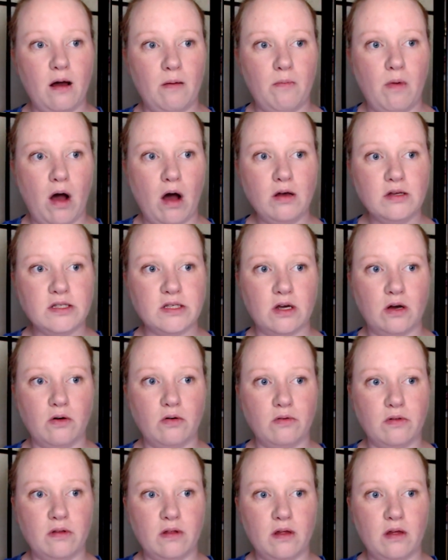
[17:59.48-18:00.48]

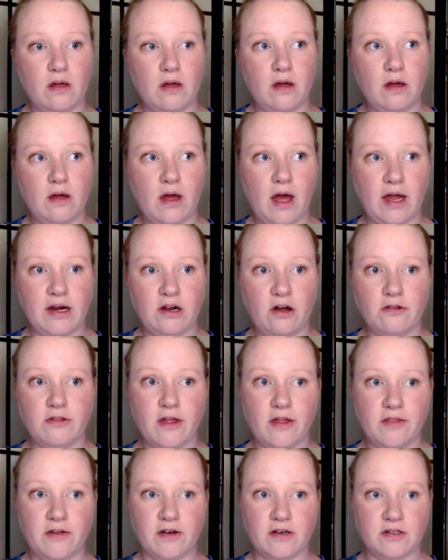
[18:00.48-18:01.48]
Also, I know
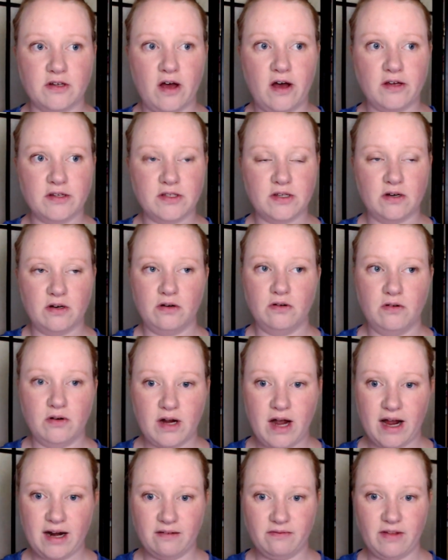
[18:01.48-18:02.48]
that there's also
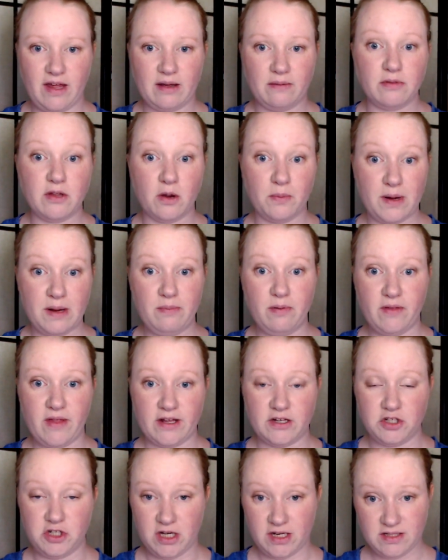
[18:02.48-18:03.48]
kind of like there are people that
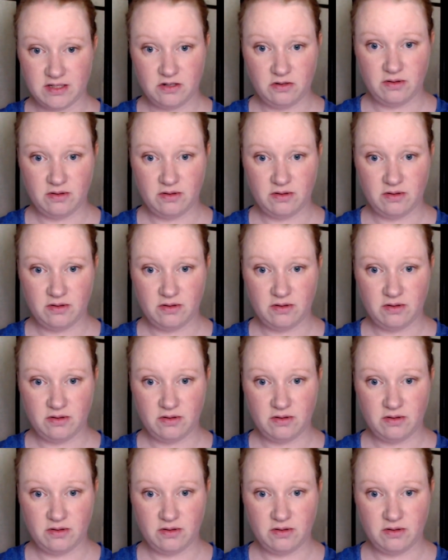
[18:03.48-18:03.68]
just do